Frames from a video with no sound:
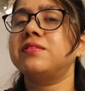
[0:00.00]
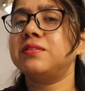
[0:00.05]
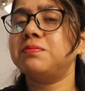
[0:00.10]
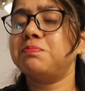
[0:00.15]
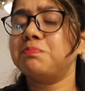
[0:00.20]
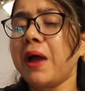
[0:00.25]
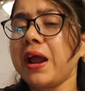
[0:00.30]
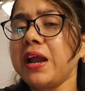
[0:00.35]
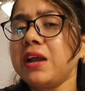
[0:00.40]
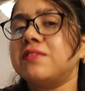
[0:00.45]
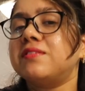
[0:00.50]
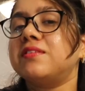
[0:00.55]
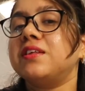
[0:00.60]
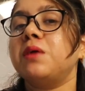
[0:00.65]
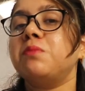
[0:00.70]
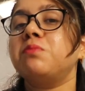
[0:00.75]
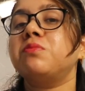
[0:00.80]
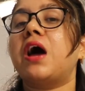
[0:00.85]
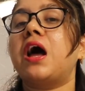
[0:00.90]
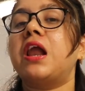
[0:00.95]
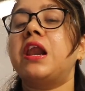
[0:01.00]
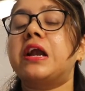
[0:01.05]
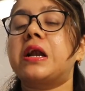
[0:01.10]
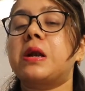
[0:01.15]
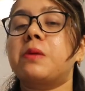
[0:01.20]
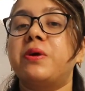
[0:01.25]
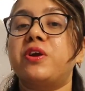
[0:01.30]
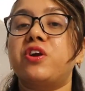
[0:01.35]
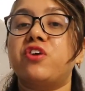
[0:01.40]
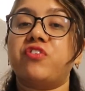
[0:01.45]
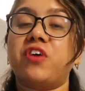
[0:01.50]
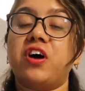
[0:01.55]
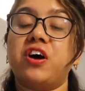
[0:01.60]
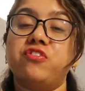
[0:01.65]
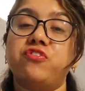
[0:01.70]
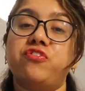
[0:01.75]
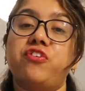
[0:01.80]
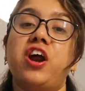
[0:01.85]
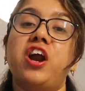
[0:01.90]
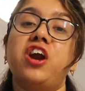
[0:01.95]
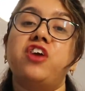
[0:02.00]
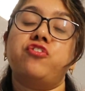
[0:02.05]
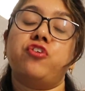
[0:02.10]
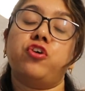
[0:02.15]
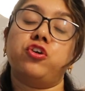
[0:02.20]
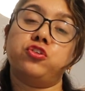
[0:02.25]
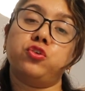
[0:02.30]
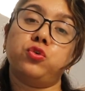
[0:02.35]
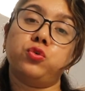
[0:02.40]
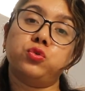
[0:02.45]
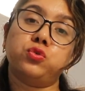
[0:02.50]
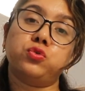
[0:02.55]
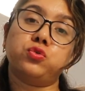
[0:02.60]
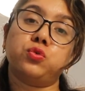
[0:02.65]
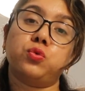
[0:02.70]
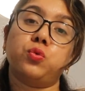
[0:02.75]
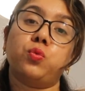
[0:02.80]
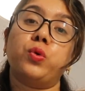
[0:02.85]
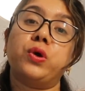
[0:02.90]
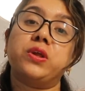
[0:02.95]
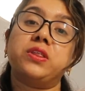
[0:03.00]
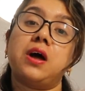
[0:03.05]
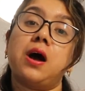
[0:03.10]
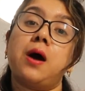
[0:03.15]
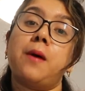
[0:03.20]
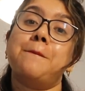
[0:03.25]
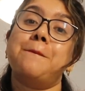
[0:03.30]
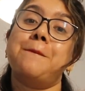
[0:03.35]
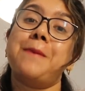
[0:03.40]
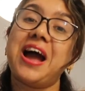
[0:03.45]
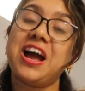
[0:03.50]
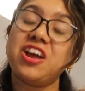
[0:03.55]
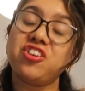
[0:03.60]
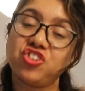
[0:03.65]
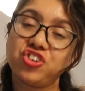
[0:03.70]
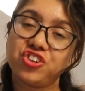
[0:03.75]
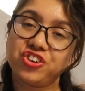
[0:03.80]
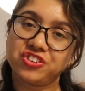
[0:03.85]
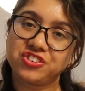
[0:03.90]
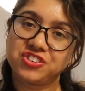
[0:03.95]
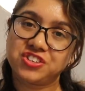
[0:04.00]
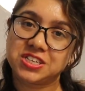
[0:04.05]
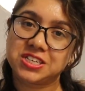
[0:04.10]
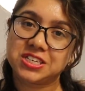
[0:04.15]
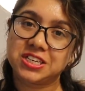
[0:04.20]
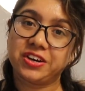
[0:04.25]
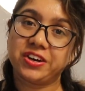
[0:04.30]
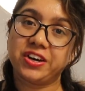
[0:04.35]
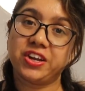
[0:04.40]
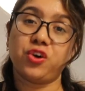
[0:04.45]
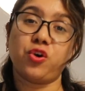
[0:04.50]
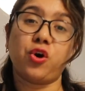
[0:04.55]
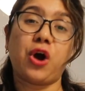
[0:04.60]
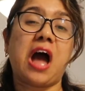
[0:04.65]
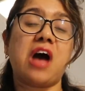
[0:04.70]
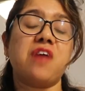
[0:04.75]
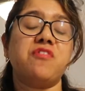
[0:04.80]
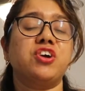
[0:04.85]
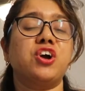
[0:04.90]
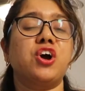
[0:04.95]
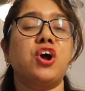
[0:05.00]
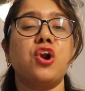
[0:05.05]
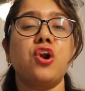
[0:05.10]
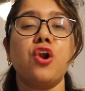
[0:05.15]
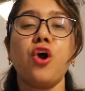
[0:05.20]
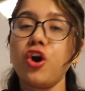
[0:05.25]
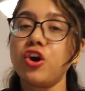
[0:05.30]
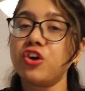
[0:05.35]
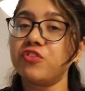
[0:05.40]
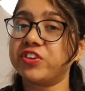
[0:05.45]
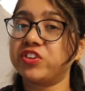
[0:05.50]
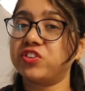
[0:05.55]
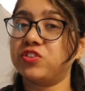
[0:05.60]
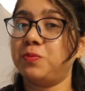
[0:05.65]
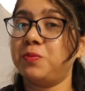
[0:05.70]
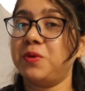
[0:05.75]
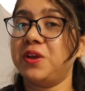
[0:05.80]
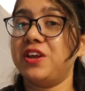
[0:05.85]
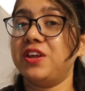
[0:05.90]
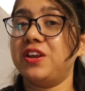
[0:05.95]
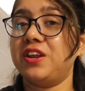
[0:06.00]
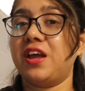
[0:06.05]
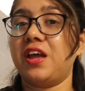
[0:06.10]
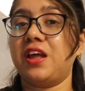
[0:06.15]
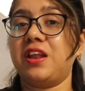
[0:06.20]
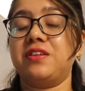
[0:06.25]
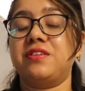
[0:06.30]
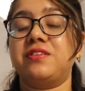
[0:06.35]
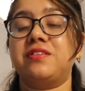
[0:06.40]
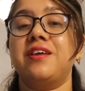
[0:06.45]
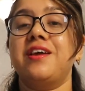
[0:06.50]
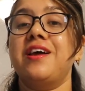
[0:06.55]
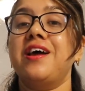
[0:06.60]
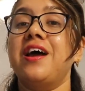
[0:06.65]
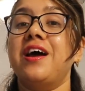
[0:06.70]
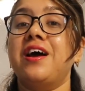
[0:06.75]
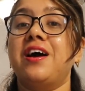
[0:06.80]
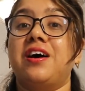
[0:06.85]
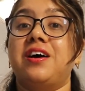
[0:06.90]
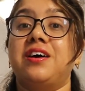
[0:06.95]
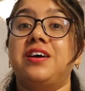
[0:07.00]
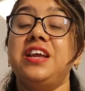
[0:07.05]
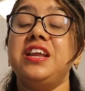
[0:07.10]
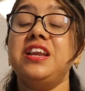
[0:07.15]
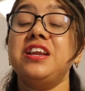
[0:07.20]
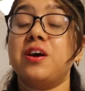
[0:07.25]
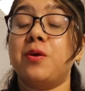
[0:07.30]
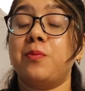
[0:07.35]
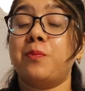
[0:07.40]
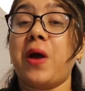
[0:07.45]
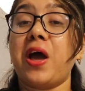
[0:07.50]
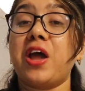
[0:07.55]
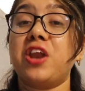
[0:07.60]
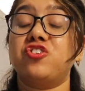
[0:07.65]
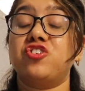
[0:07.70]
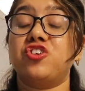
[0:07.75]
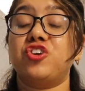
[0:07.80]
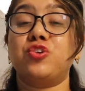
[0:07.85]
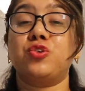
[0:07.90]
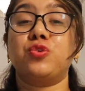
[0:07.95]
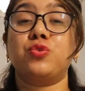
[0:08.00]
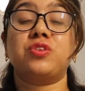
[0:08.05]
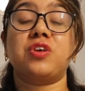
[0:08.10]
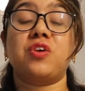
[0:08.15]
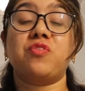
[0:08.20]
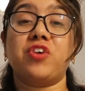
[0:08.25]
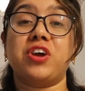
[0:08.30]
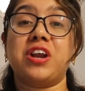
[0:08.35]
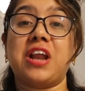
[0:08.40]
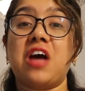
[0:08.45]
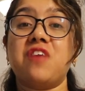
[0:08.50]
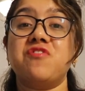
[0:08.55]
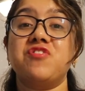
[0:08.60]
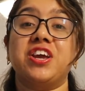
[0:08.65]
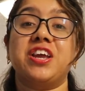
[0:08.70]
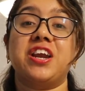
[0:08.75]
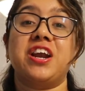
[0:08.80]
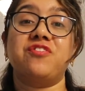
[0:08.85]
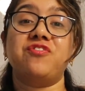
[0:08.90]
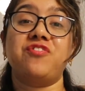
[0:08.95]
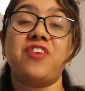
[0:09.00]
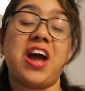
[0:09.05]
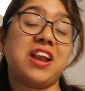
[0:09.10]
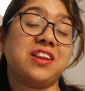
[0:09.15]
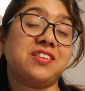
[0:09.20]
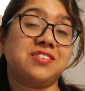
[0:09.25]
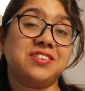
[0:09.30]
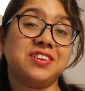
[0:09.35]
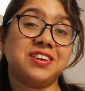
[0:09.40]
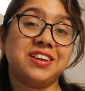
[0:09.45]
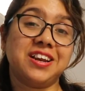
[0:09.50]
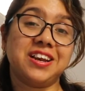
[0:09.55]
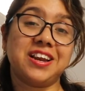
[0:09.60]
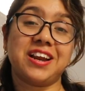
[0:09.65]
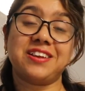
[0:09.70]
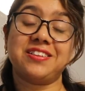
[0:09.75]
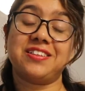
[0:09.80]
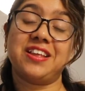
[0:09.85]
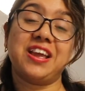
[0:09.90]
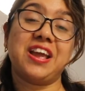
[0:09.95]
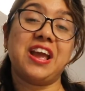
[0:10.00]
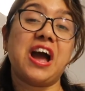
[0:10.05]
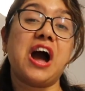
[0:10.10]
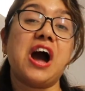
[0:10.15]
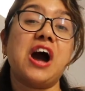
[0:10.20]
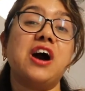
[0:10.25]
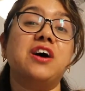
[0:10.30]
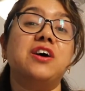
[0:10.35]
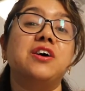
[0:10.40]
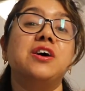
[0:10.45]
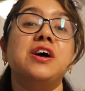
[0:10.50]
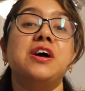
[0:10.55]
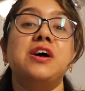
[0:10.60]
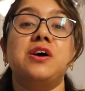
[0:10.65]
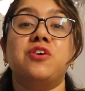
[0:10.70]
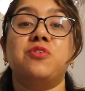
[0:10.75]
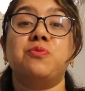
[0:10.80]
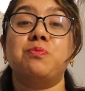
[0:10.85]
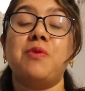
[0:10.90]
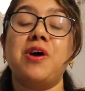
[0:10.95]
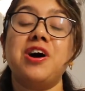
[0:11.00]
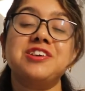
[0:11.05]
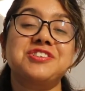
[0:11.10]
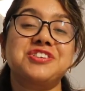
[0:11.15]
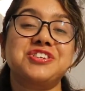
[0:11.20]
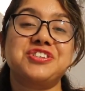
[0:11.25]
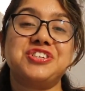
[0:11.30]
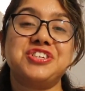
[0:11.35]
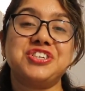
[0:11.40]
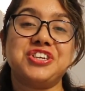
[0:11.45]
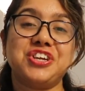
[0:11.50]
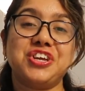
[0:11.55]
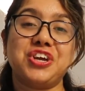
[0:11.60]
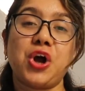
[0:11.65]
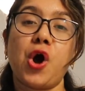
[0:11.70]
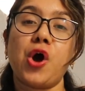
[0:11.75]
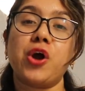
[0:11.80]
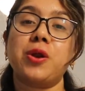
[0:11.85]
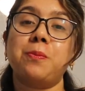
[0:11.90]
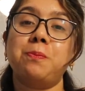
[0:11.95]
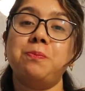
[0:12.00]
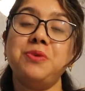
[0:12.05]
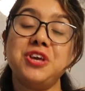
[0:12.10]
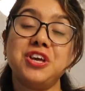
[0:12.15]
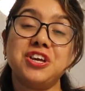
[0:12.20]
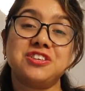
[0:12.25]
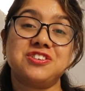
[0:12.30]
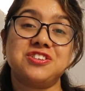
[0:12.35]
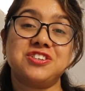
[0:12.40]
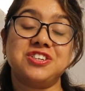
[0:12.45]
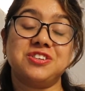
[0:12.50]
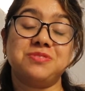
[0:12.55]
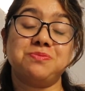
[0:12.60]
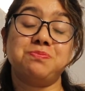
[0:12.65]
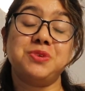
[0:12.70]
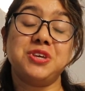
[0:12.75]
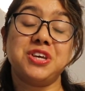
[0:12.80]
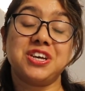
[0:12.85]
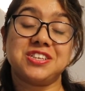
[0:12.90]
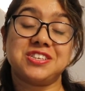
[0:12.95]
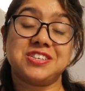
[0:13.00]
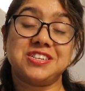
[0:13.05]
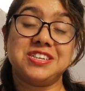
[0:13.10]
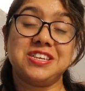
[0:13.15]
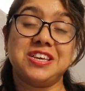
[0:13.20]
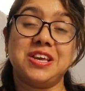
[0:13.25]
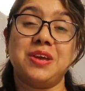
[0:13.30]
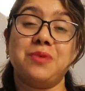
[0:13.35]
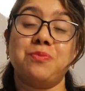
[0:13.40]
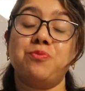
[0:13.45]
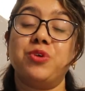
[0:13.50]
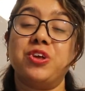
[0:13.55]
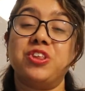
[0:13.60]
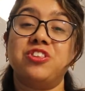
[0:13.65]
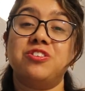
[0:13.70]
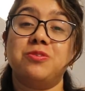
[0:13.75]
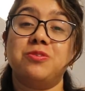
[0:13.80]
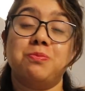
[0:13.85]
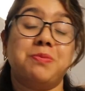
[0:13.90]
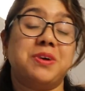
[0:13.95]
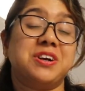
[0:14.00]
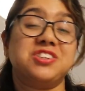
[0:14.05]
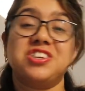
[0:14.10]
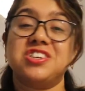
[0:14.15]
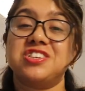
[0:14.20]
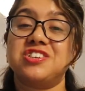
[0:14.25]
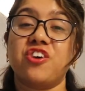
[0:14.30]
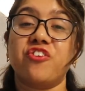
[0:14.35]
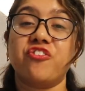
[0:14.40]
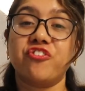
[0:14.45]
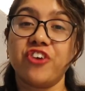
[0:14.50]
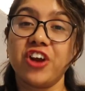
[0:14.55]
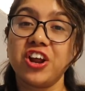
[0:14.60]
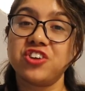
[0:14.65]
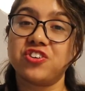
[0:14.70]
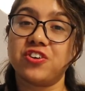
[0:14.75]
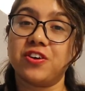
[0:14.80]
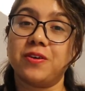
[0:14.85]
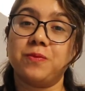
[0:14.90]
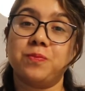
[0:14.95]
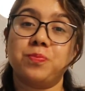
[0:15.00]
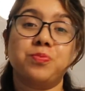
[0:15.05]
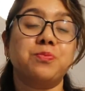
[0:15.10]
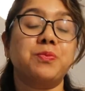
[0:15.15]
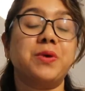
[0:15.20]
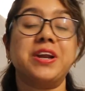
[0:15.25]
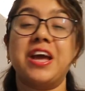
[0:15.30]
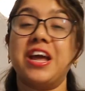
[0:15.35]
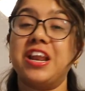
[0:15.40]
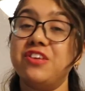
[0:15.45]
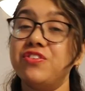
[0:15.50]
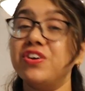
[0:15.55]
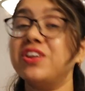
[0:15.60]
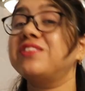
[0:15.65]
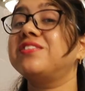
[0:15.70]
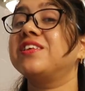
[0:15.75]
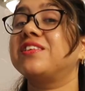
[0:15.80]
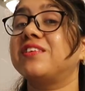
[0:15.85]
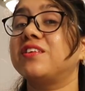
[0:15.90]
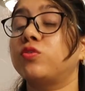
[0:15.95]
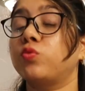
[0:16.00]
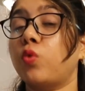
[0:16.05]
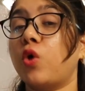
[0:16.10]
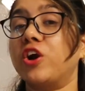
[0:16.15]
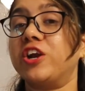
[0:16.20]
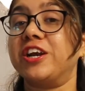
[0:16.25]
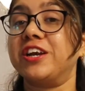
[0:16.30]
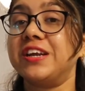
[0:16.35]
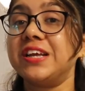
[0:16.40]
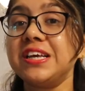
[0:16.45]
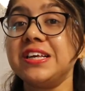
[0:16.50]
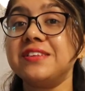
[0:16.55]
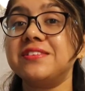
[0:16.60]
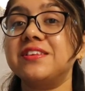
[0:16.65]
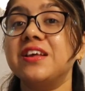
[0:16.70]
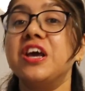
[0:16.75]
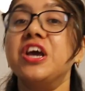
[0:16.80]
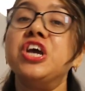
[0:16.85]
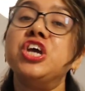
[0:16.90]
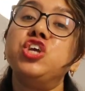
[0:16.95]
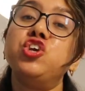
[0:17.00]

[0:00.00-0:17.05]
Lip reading: Might seem a little bit of unfair for those with a bachelor's degree having a lot of experience in comparison to someone having an advanced degree, let's say a master's degree or a PhD but just a fresher. But anyways, this is what it is.